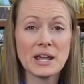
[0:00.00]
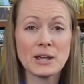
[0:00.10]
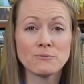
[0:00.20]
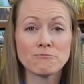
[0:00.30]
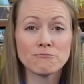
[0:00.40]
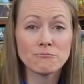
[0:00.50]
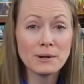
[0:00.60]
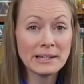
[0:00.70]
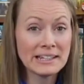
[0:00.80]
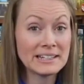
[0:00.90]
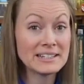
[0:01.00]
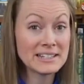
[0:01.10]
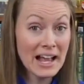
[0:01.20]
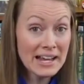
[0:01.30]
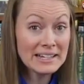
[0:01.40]
is a really
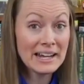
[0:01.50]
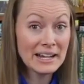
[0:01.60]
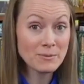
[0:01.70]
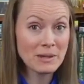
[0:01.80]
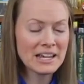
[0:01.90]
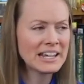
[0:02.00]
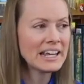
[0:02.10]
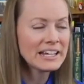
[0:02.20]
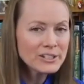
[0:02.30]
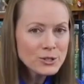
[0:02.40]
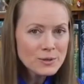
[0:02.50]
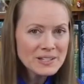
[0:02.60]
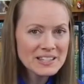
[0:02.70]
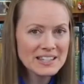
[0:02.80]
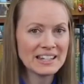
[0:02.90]
dynamic,
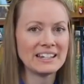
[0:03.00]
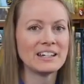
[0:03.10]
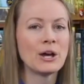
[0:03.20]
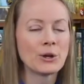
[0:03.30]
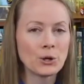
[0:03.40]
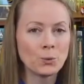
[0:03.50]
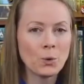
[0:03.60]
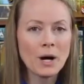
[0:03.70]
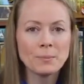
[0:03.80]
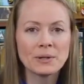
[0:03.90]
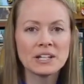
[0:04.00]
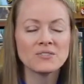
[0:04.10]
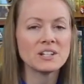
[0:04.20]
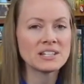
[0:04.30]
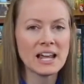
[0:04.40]
interesting,
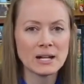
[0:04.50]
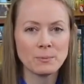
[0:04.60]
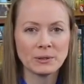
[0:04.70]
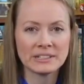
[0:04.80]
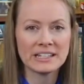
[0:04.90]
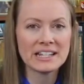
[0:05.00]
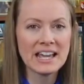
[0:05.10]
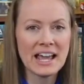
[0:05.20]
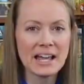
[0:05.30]
cooperative deck building